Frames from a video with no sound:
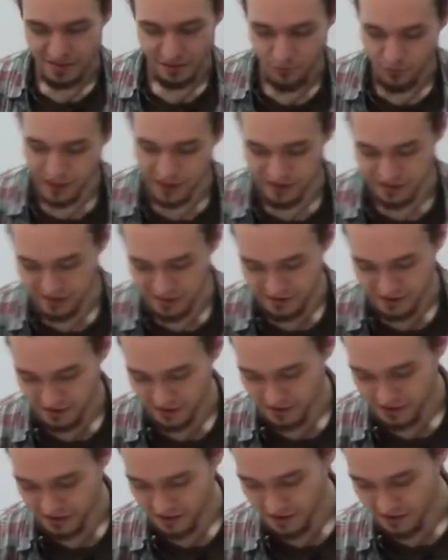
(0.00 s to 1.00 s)
when
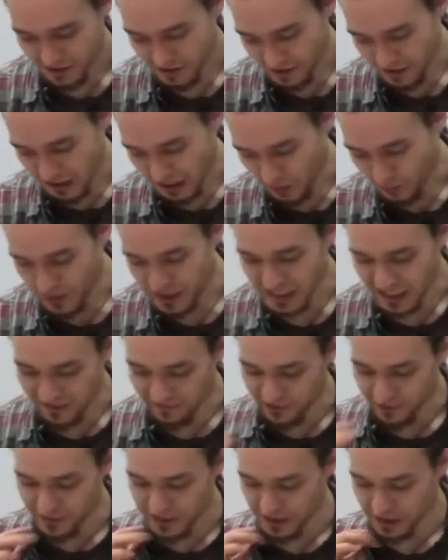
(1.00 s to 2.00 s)

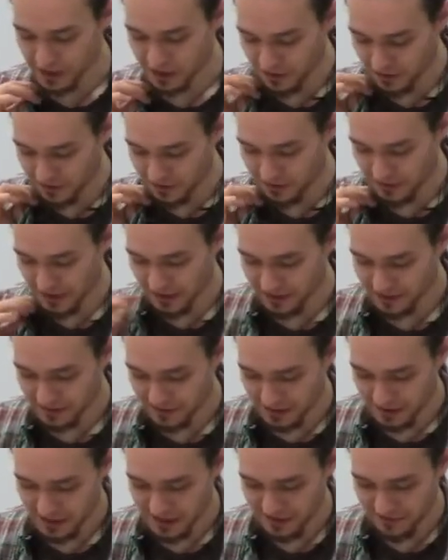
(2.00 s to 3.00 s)
everyone saw like
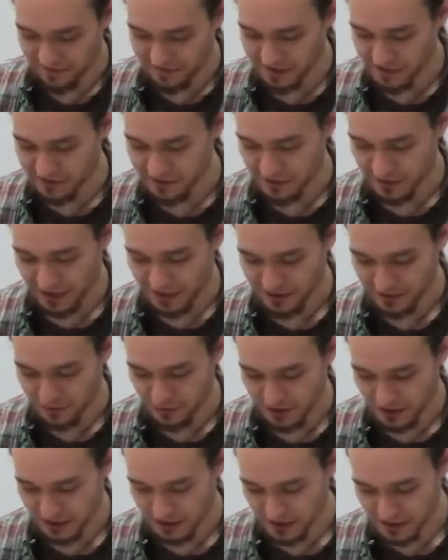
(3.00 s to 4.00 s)
the sphere and
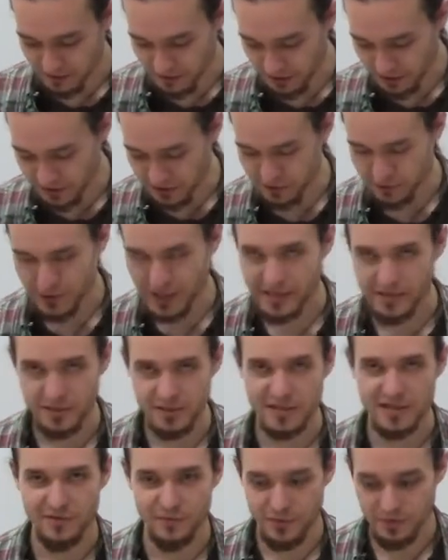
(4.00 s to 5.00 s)
spherical
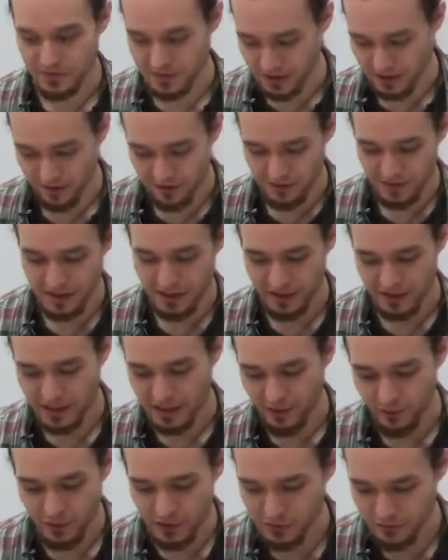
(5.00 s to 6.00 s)
triangles, everyone said, okay,
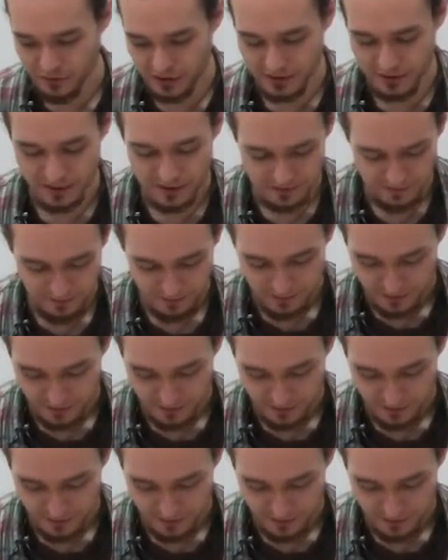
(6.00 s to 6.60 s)
I won't read this.